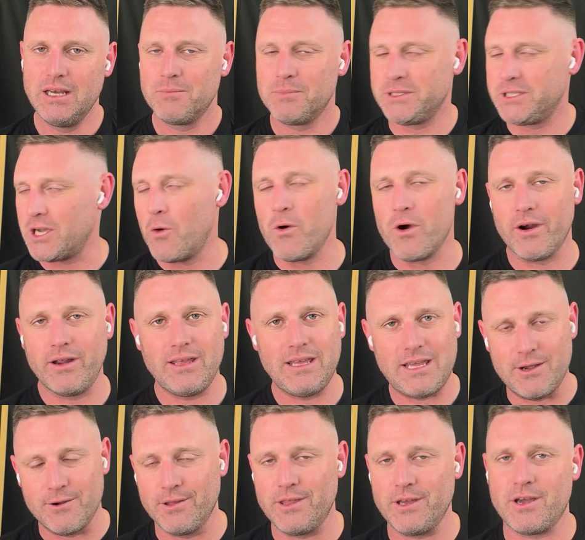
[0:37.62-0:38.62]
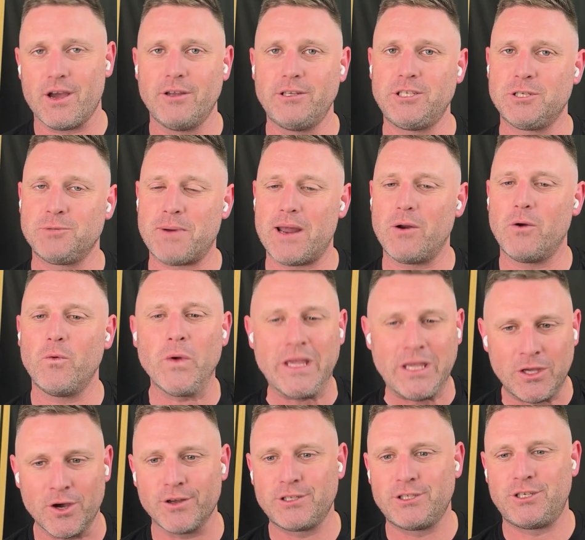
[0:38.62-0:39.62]
But don't worry, here at the Coaches Panel, we
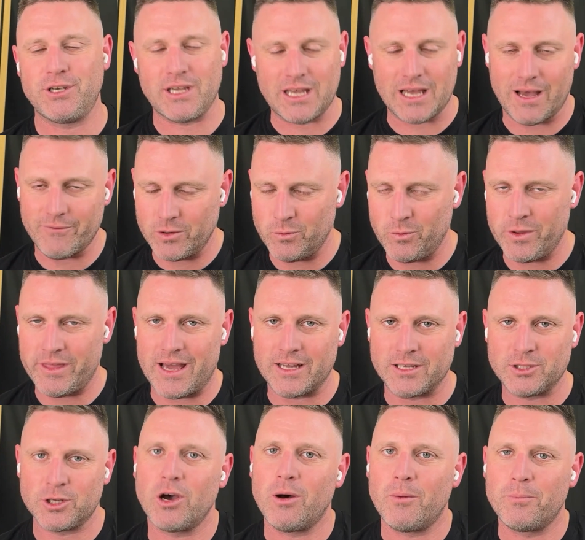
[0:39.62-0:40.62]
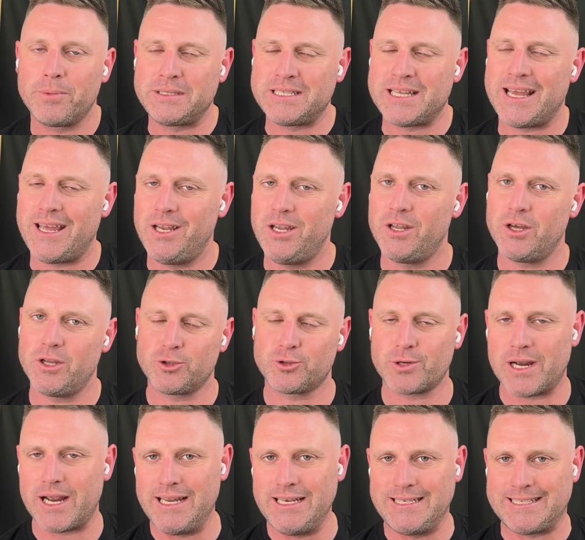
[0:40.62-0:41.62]
got you covered with our top 10
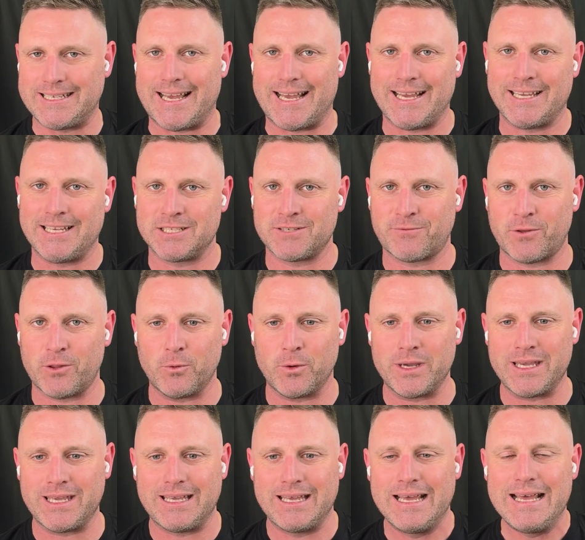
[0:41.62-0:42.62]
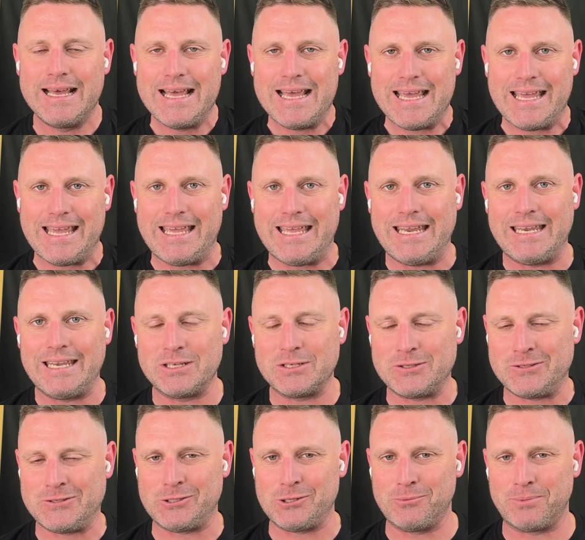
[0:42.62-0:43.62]
trade targets for the week in
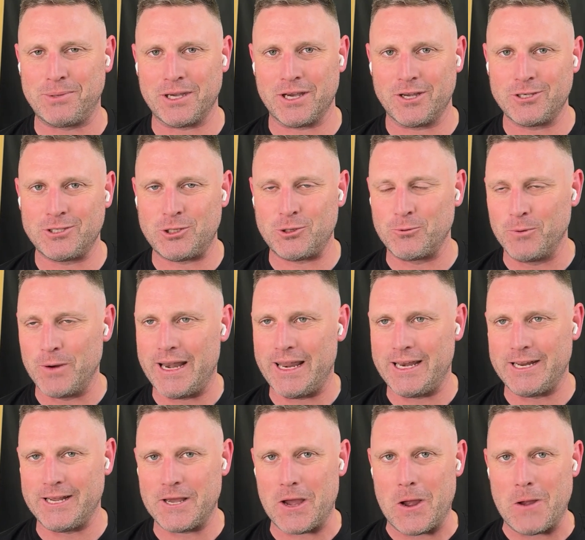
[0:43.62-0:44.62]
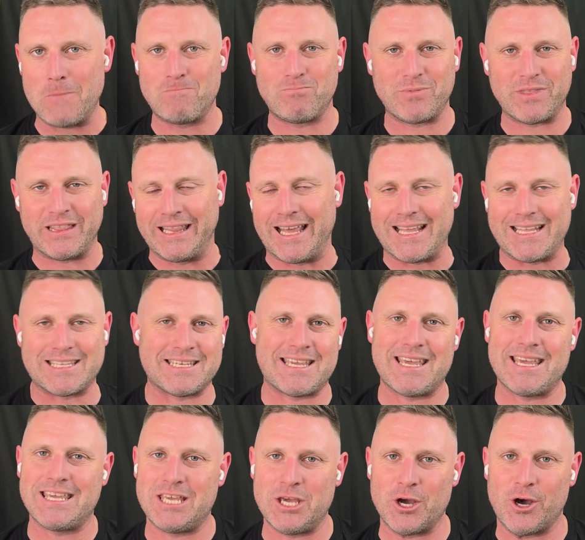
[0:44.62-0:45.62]
SuperCoach. You're ready to go? Let's
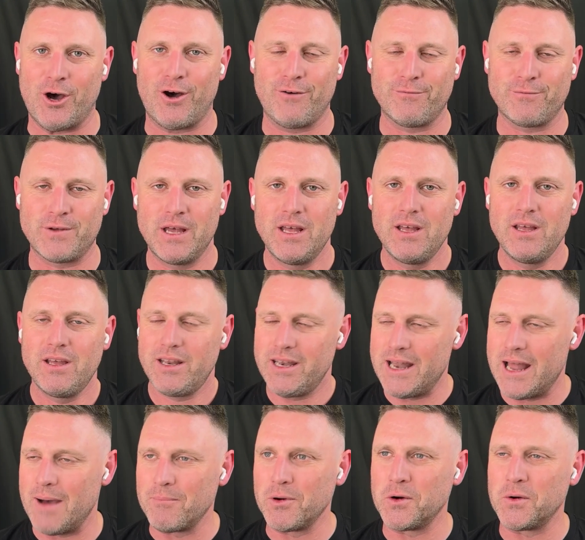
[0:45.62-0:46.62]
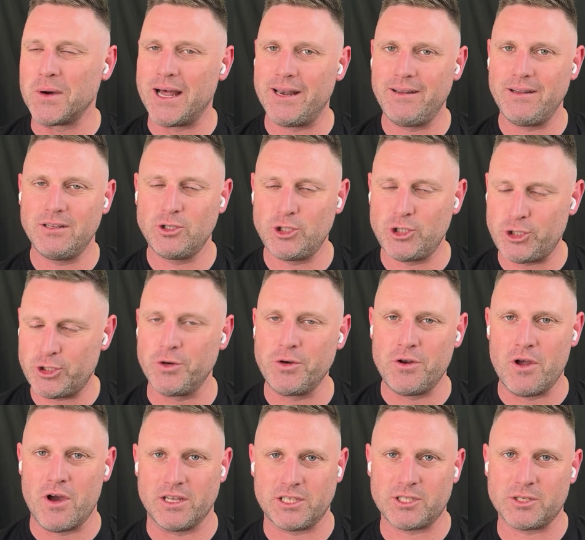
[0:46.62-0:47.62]
kick you off. Number one, should
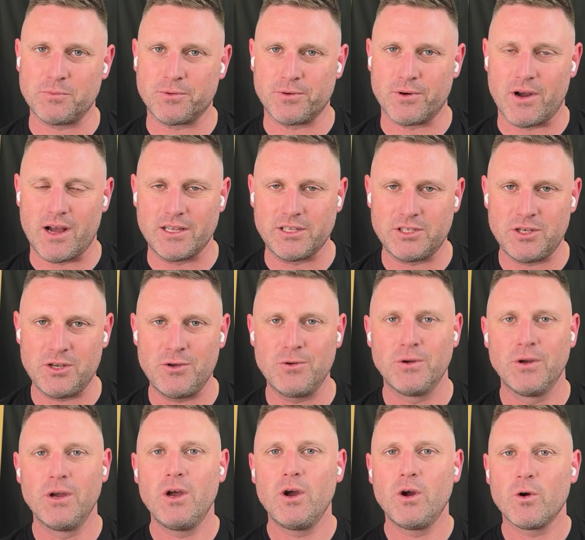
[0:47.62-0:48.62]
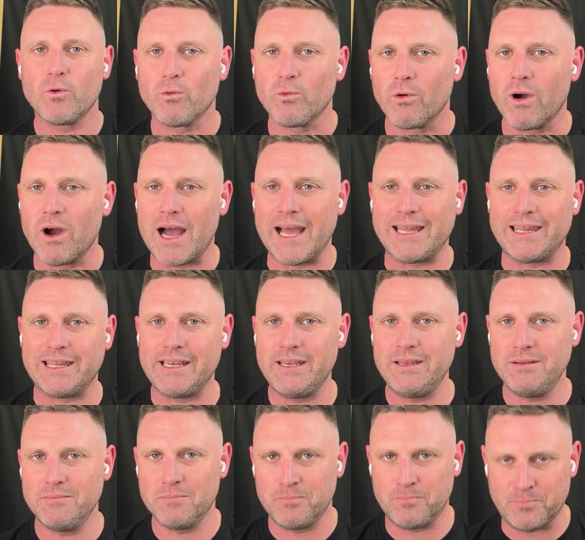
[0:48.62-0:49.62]
not surprise you,
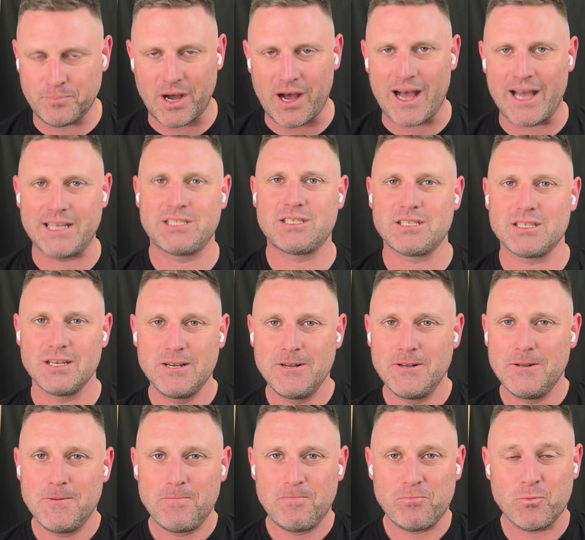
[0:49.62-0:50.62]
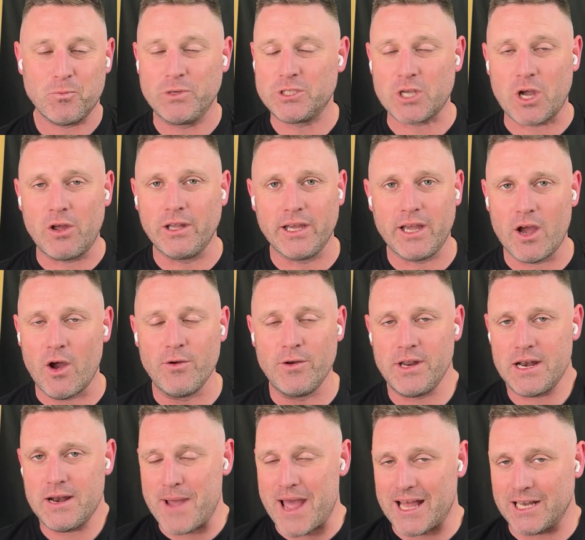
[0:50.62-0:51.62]
Riley Bice. Was only owned
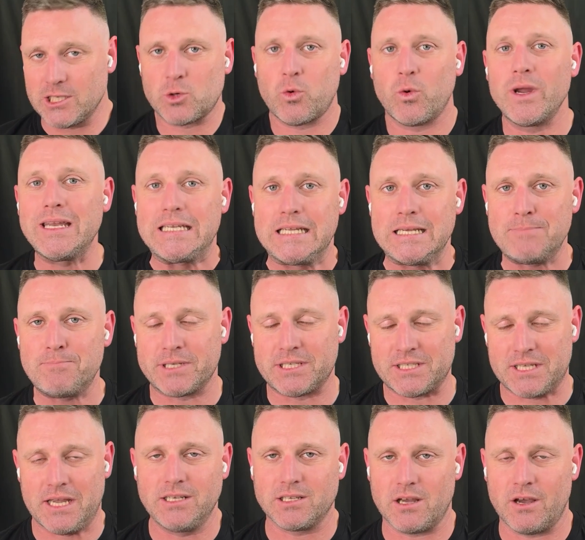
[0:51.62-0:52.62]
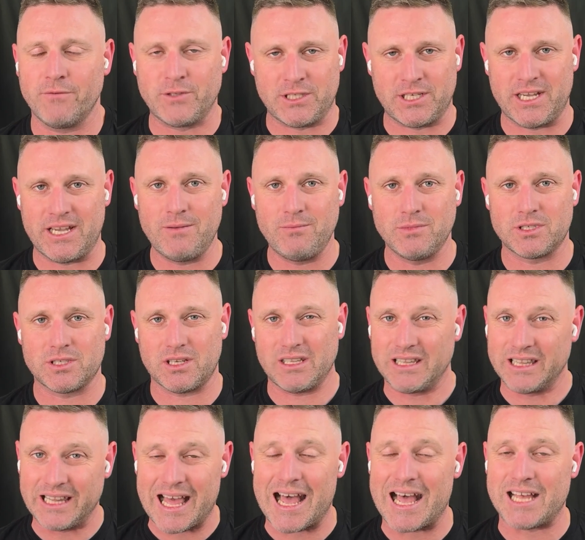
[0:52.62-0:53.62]
in about 20% of teams
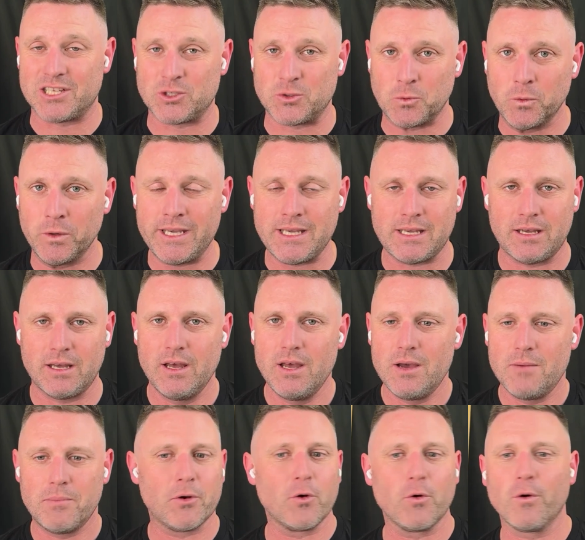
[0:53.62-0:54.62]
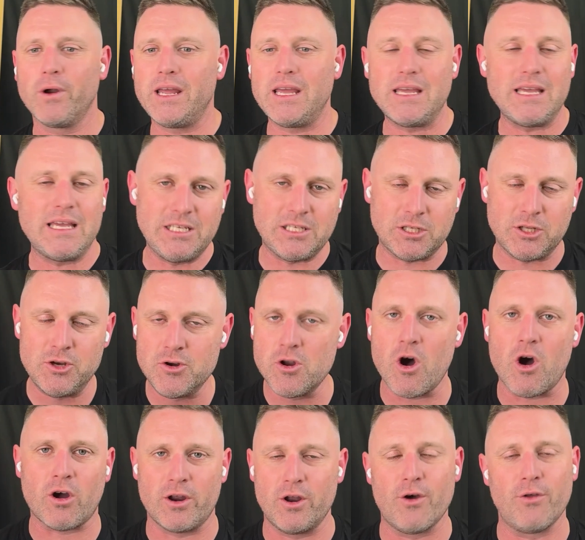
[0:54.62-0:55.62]
last week, but already he's
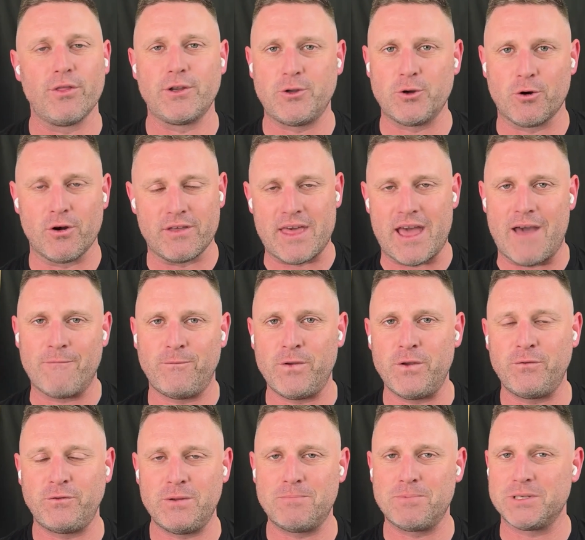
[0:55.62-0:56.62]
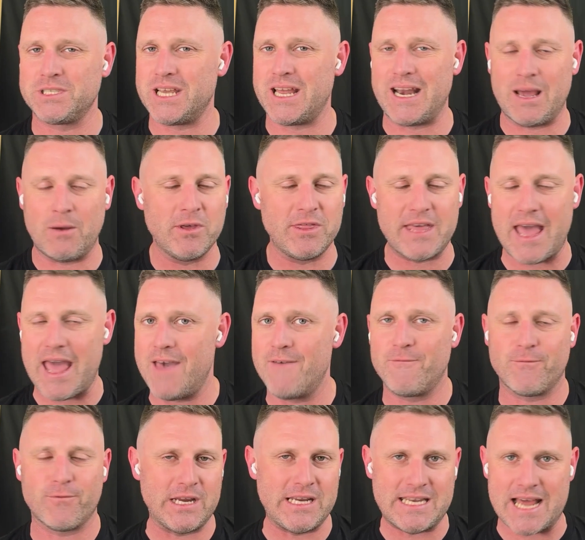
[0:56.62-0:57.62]
knocking on the door of that 50%. And with
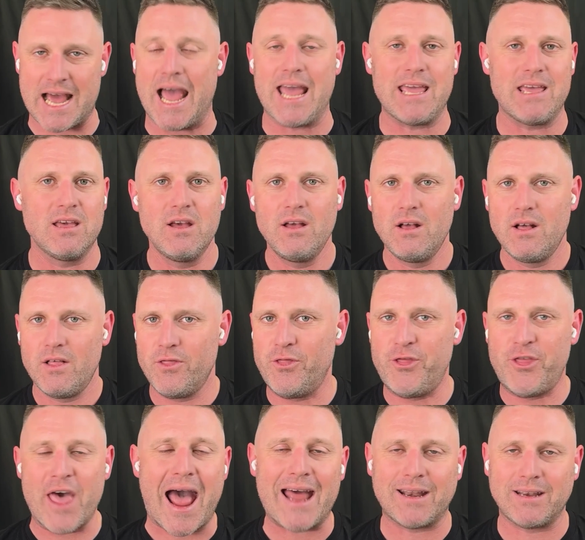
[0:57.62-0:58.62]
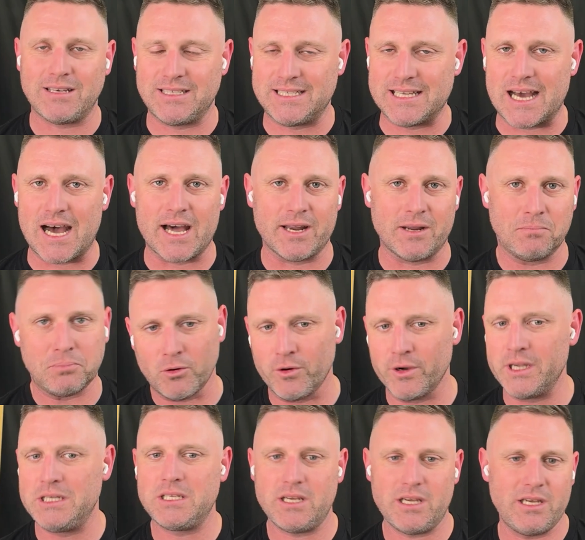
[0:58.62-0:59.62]
every day, that data
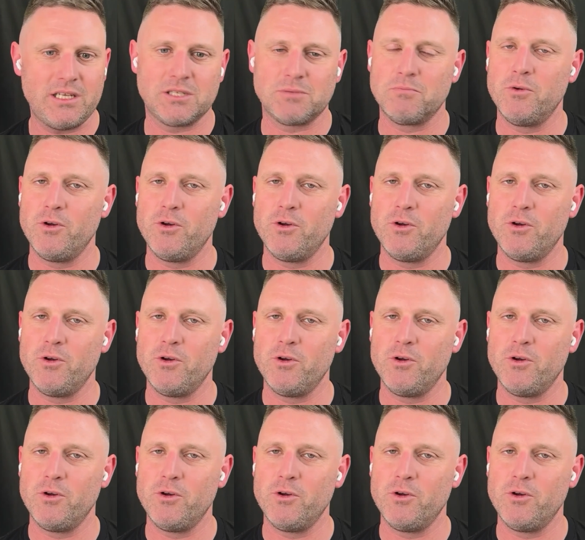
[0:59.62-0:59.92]
point is